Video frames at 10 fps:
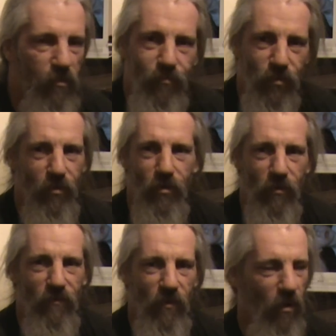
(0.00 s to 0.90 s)
brewing on the
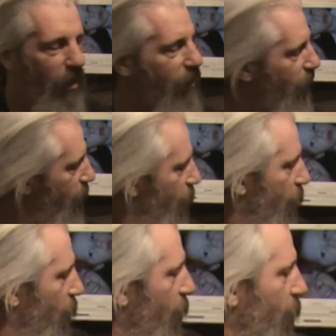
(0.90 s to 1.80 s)
fly
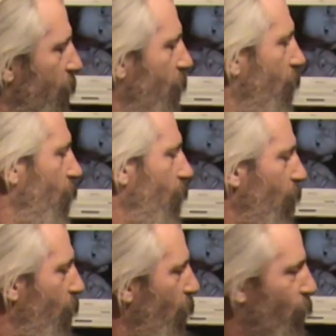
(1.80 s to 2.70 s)

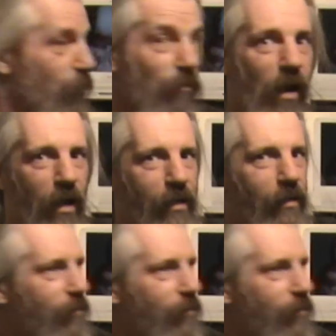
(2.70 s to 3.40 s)
is great